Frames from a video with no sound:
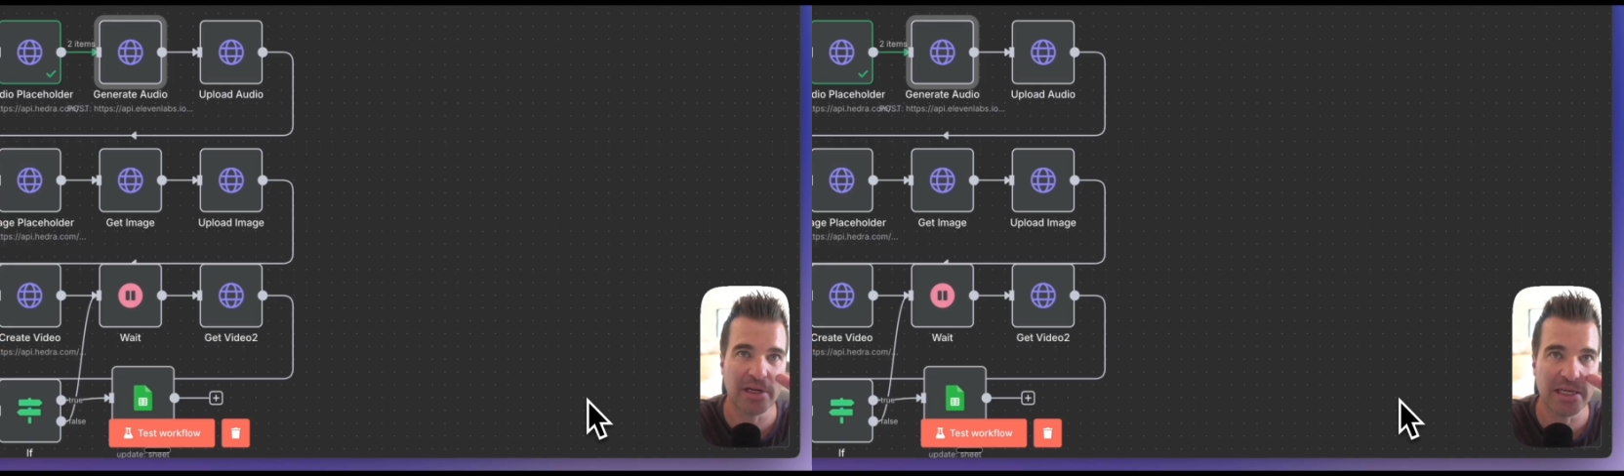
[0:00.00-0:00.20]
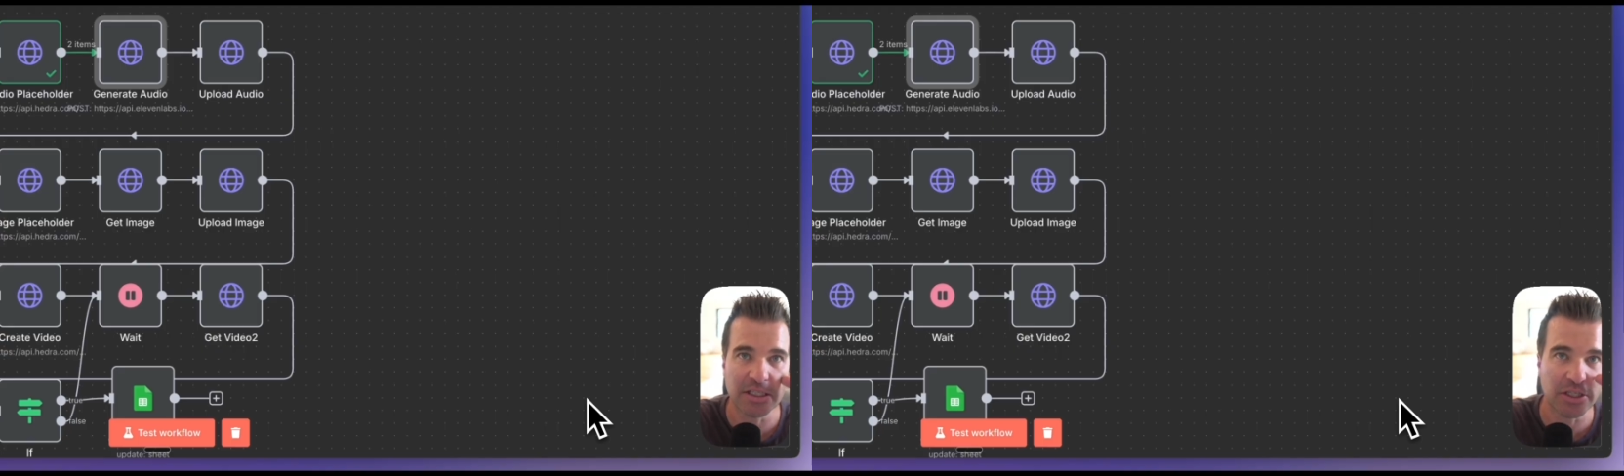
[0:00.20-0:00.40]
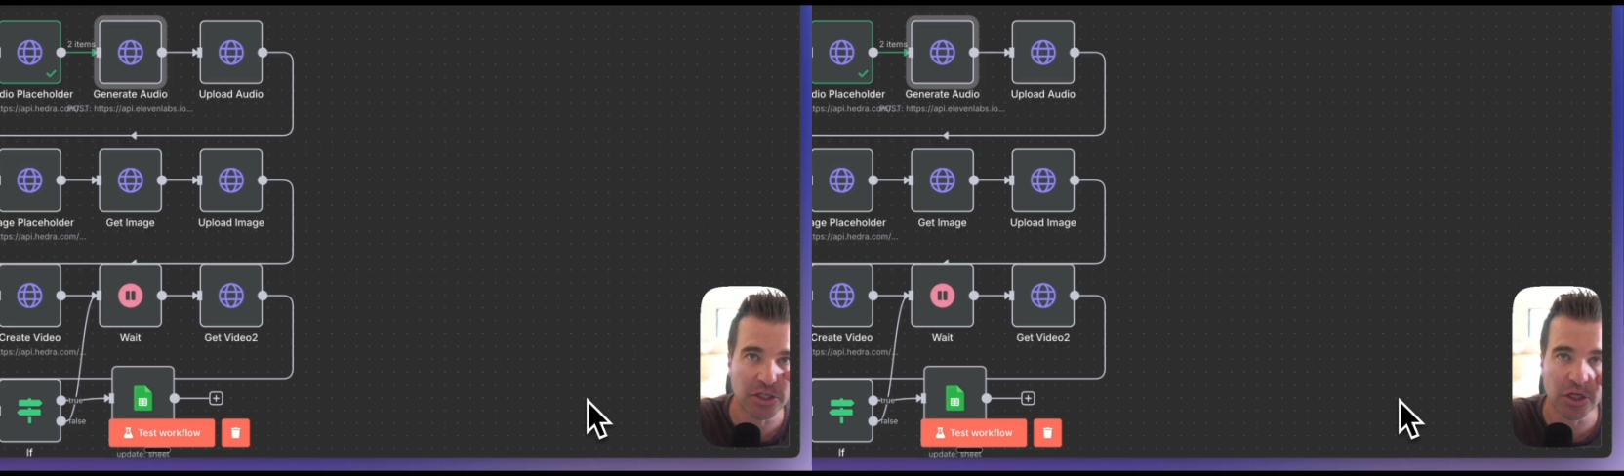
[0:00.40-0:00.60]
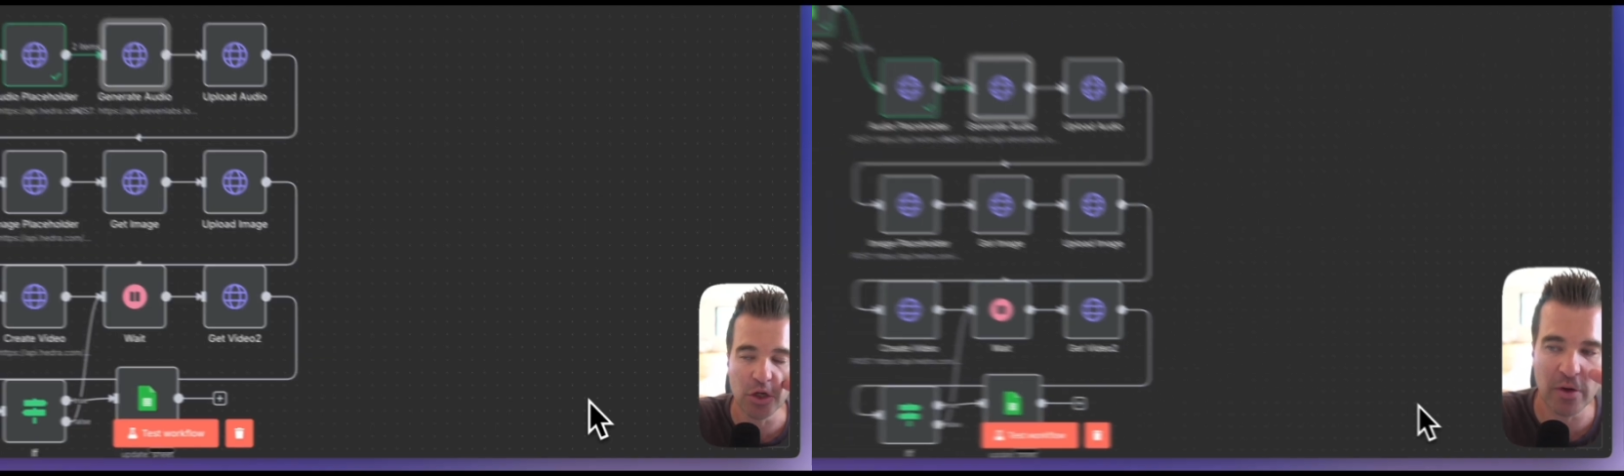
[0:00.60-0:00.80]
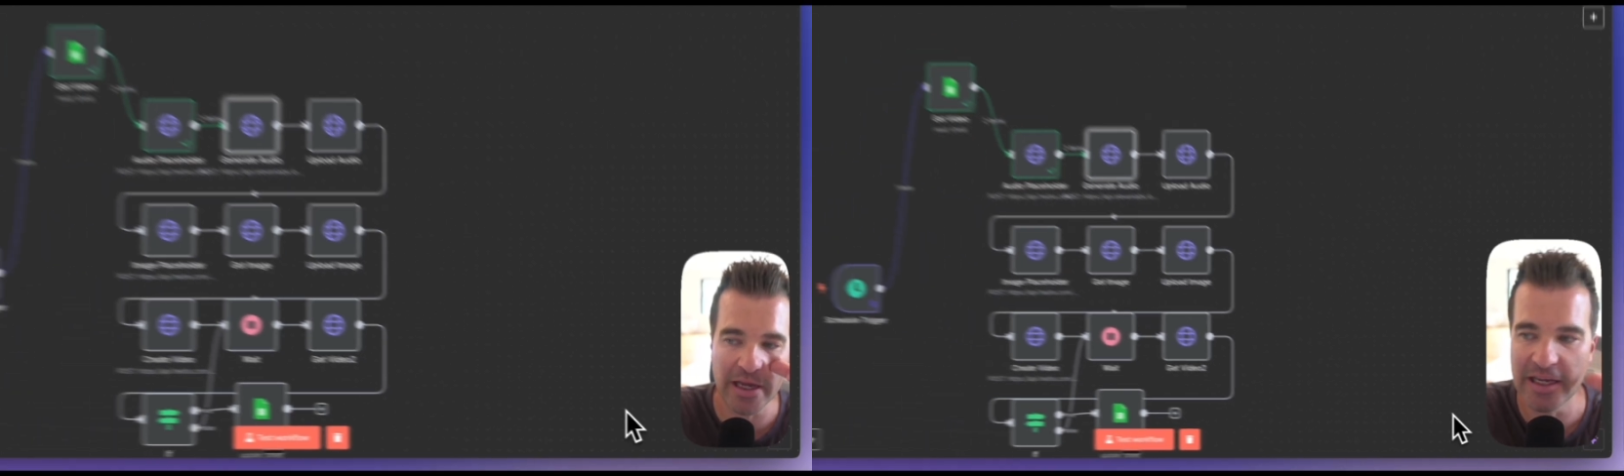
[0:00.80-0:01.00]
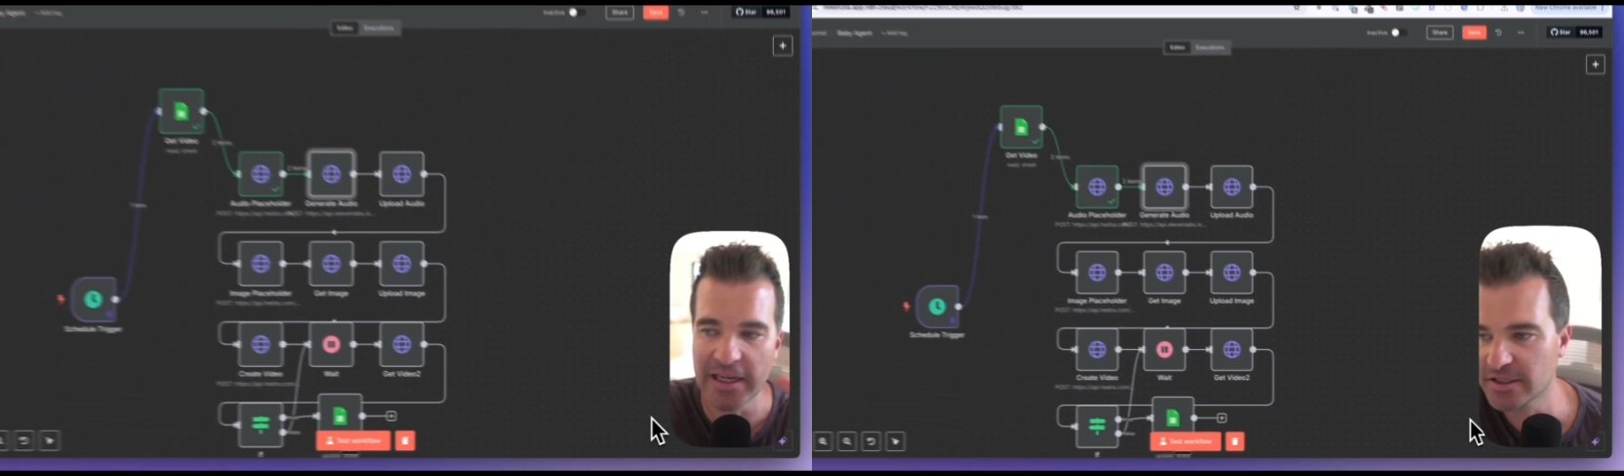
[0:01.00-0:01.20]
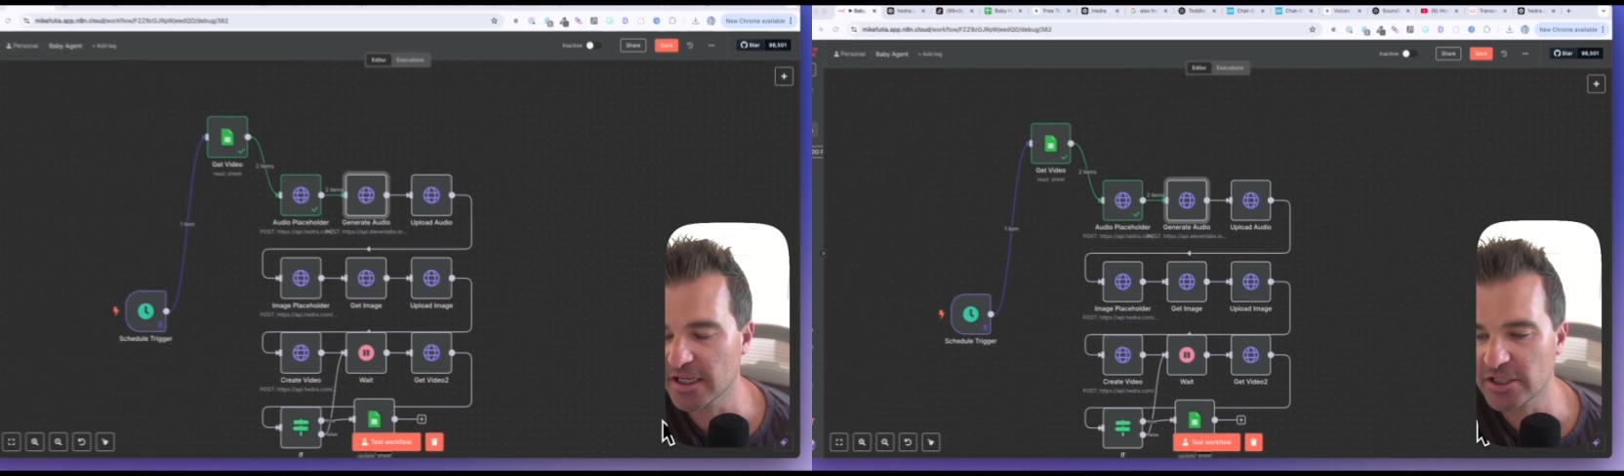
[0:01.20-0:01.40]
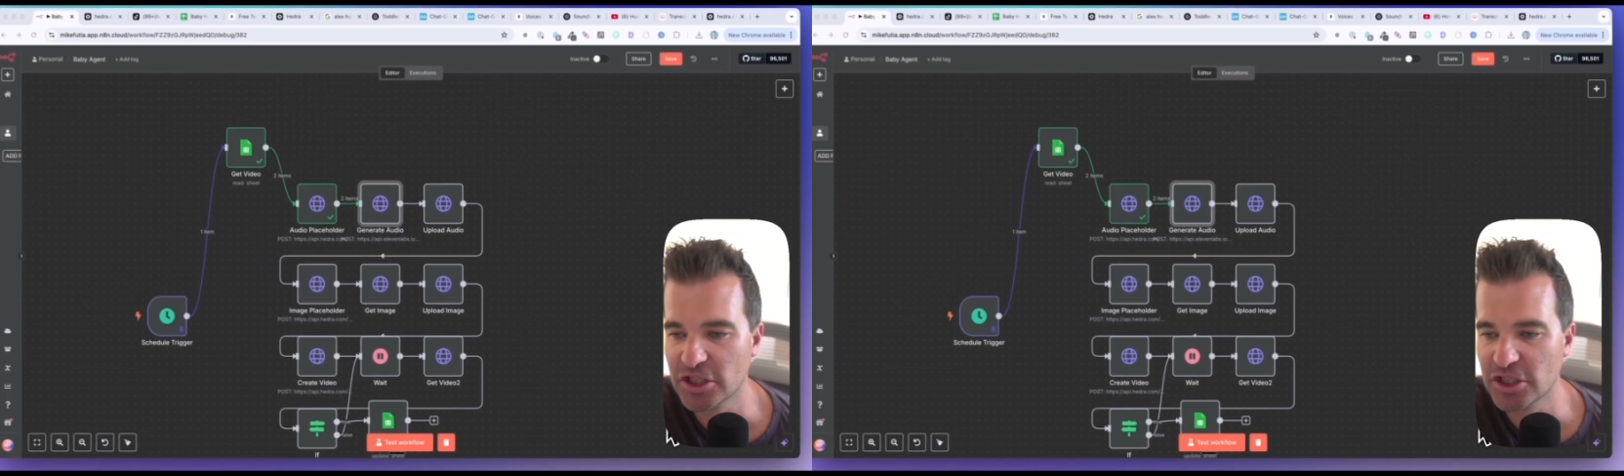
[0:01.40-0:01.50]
we need to do is